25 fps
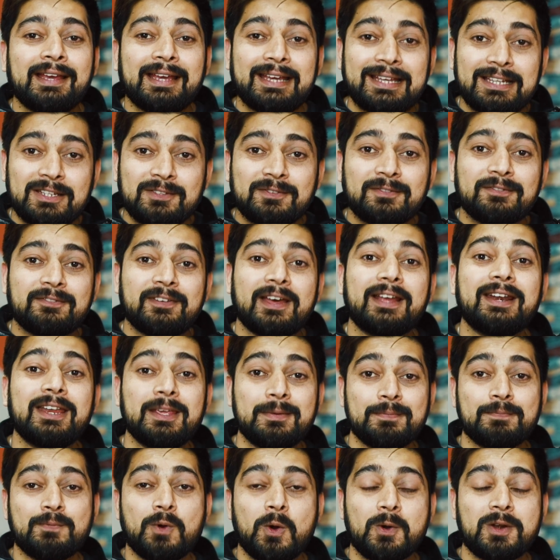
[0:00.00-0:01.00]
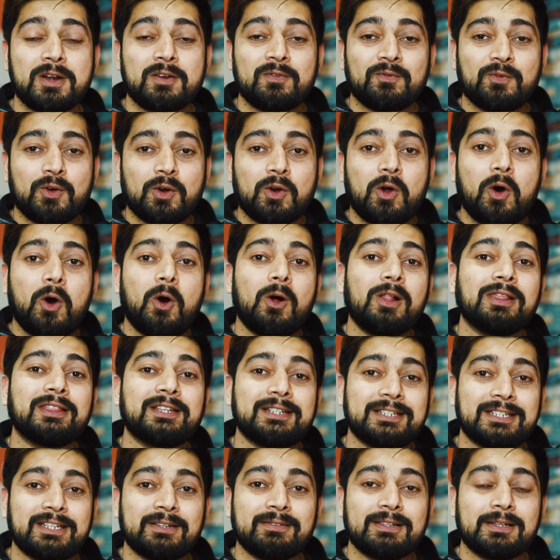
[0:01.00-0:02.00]
is very important for all
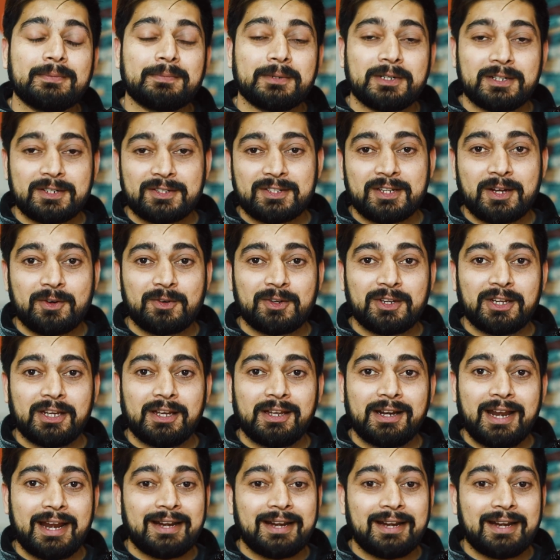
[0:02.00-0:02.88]
the developers out here,